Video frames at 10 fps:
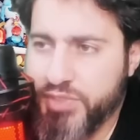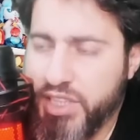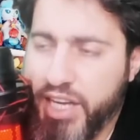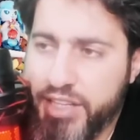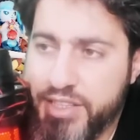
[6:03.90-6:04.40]

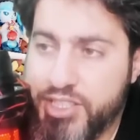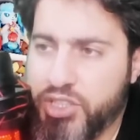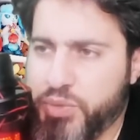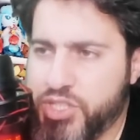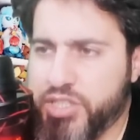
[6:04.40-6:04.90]
Yeah, this
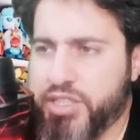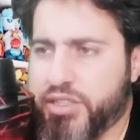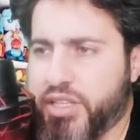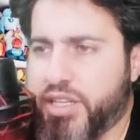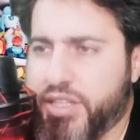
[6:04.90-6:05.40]
situation here,
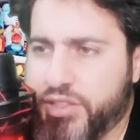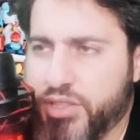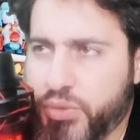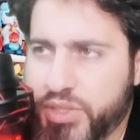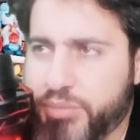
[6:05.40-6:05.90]

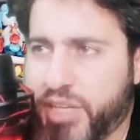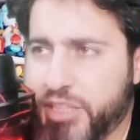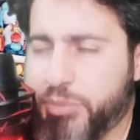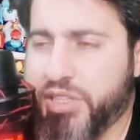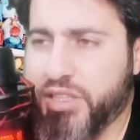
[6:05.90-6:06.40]
throwing
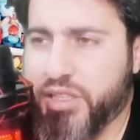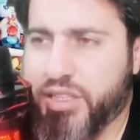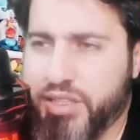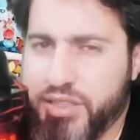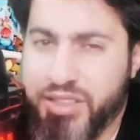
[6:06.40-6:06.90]
might be
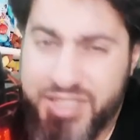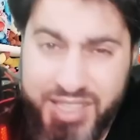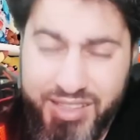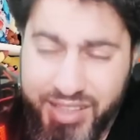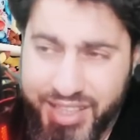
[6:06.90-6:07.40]

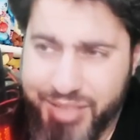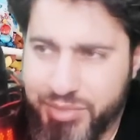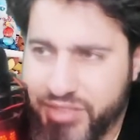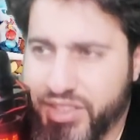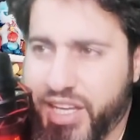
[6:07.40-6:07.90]
risking the
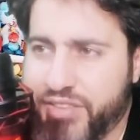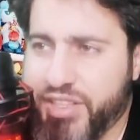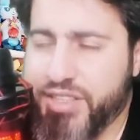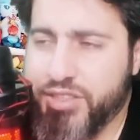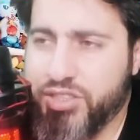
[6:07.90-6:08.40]
game if they have
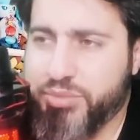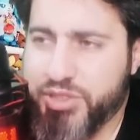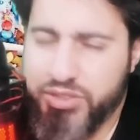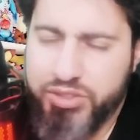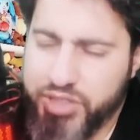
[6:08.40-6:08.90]
the energy,
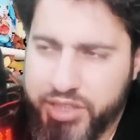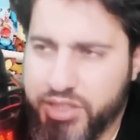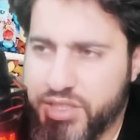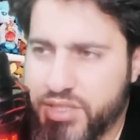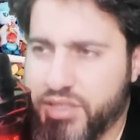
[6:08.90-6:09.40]
but you
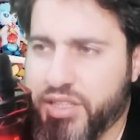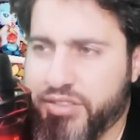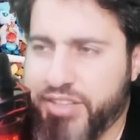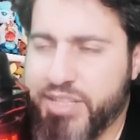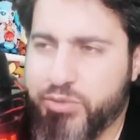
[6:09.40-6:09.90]
can just
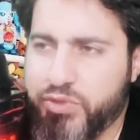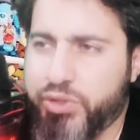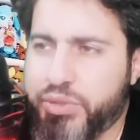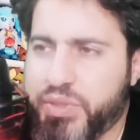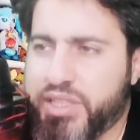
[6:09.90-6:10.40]
fast move
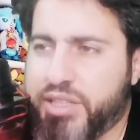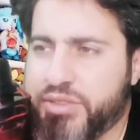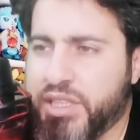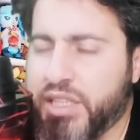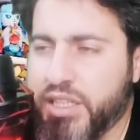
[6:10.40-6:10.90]
all the way
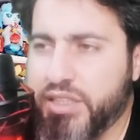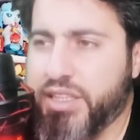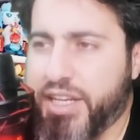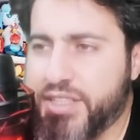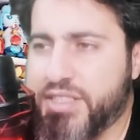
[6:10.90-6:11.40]
down.
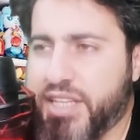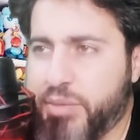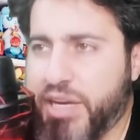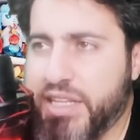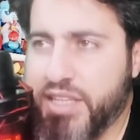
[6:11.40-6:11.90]
Next
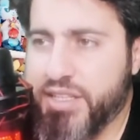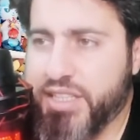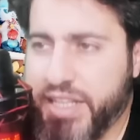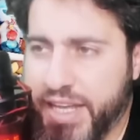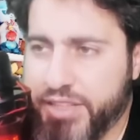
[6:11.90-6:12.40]
game,
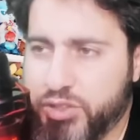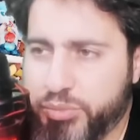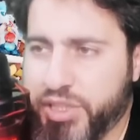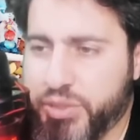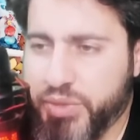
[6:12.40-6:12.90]
another
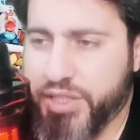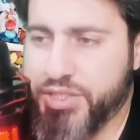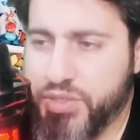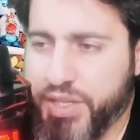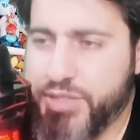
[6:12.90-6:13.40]
Kanto
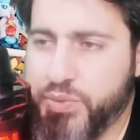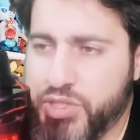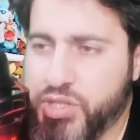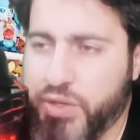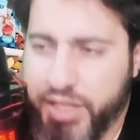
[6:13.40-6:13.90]
Marowak. So as
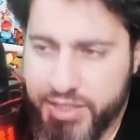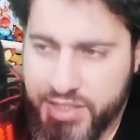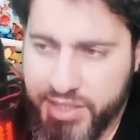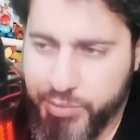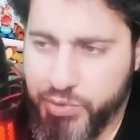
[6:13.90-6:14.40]
we saw
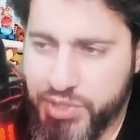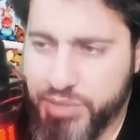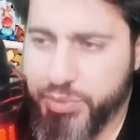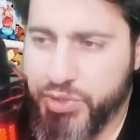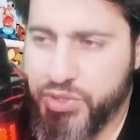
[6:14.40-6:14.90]
last time, we were
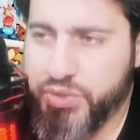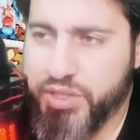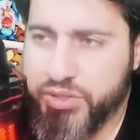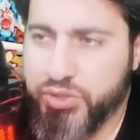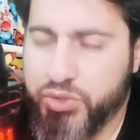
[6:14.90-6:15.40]
supposed to
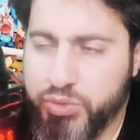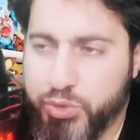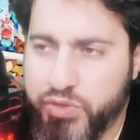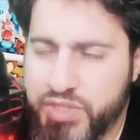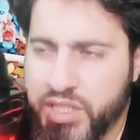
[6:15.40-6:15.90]
get to 2 moves.